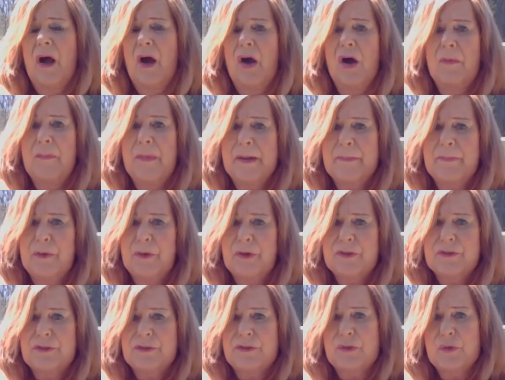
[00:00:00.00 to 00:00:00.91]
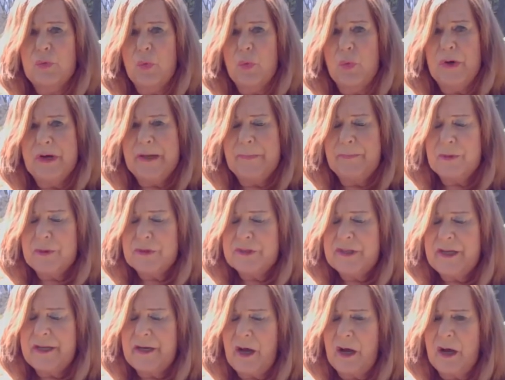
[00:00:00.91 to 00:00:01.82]
all my books are
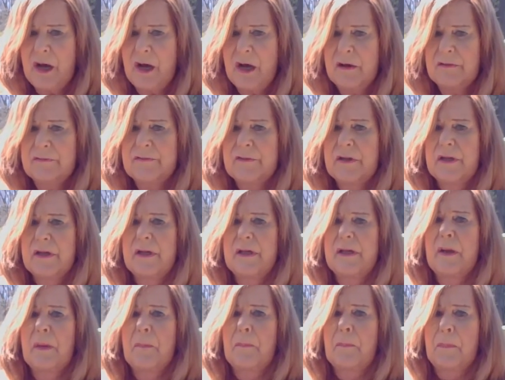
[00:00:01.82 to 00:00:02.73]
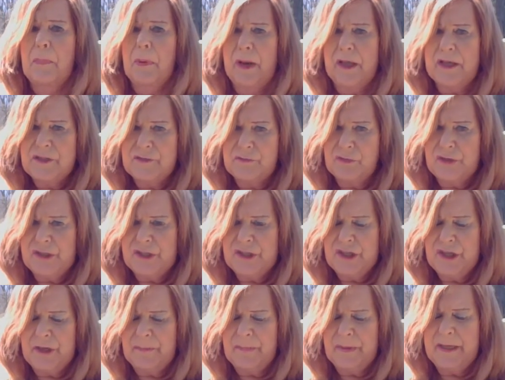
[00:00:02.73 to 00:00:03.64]
20% off, plus free
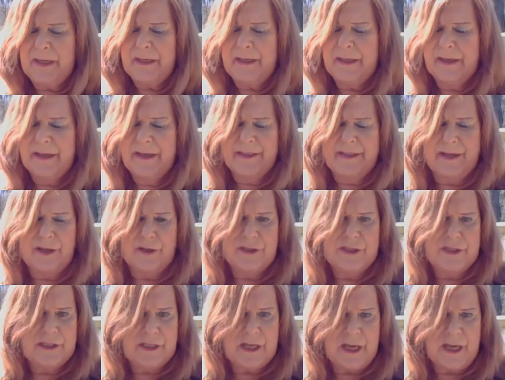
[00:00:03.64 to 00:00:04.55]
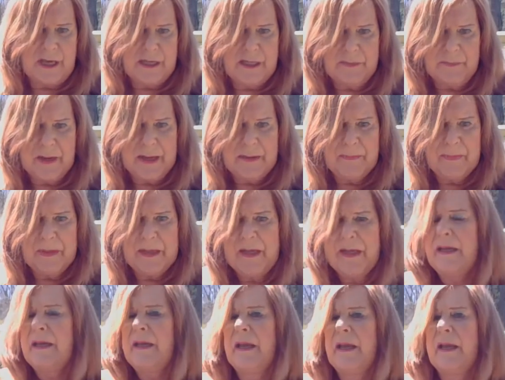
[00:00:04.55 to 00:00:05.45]
shipping. They're signed by
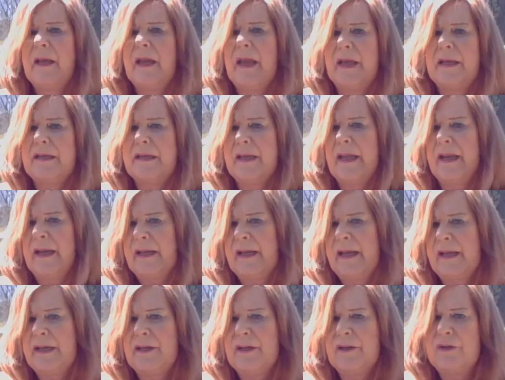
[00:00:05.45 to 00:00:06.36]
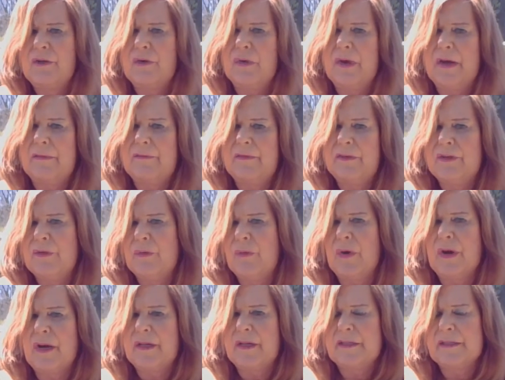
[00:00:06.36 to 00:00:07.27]
me and dedicated to whoever you
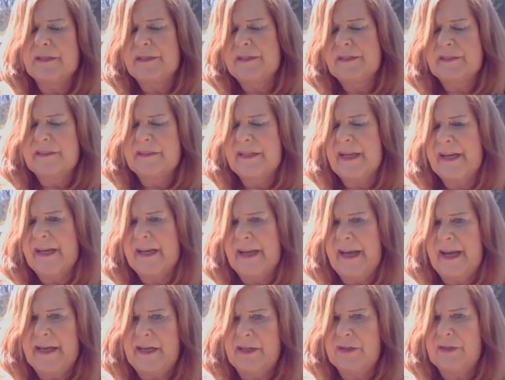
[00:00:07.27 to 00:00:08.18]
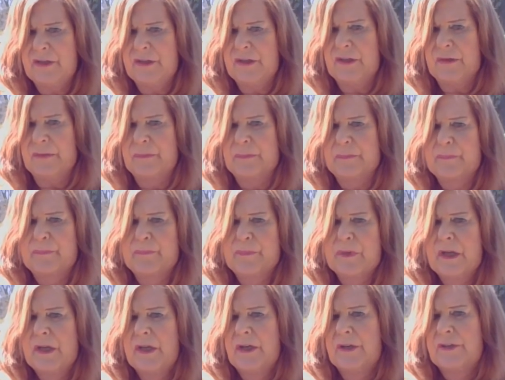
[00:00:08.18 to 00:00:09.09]
want it dedicated to.
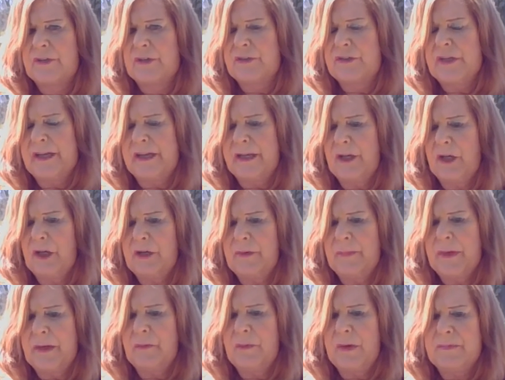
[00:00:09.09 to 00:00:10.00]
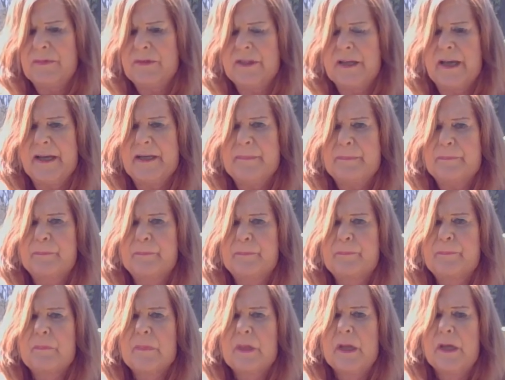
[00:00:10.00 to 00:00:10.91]
So take a look at my website.
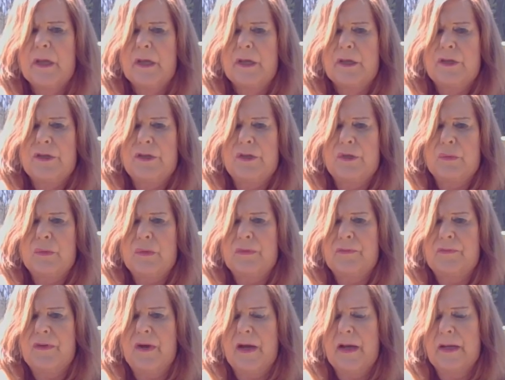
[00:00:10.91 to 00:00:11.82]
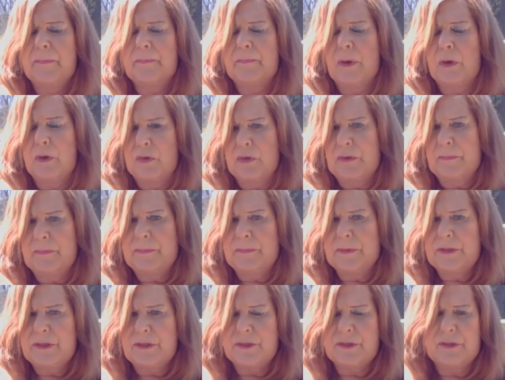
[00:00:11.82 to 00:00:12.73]
You will find
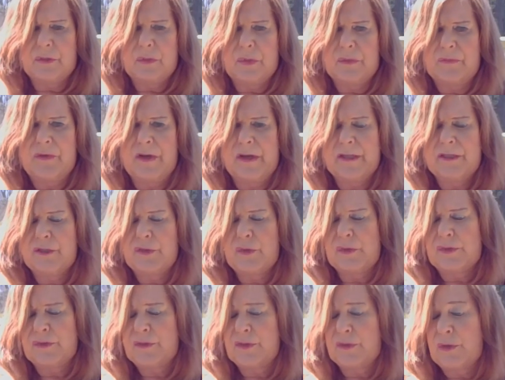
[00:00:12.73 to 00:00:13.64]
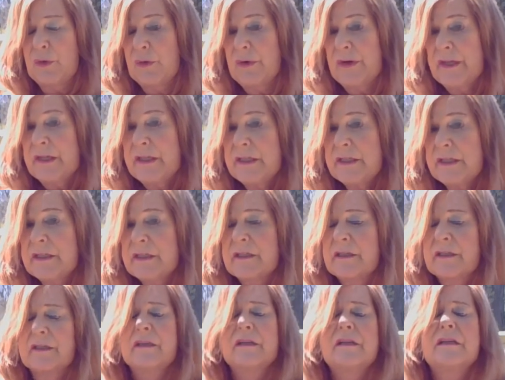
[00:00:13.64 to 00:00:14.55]
poems, you will find short stories,
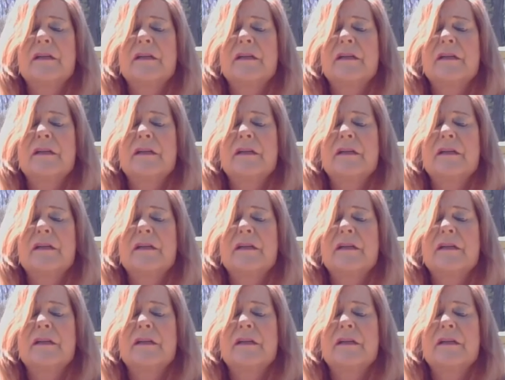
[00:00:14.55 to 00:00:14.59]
